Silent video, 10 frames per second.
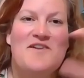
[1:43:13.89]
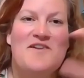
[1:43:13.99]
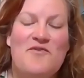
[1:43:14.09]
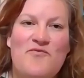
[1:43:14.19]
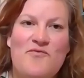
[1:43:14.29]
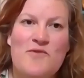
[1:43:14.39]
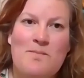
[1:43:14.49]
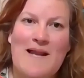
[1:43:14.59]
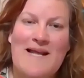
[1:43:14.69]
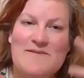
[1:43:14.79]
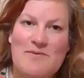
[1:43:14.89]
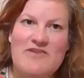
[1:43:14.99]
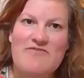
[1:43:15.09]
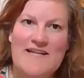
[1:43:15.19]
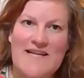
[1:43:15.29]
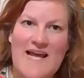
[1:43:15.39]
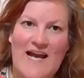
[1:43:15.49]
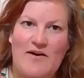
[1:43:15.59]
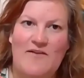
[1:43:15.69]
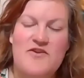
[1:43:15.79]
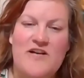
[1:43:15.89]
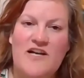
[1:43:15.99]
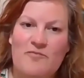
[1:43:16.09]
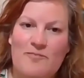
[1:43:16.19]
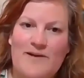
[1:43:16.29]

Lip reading: So the place where you're in now, have you kind of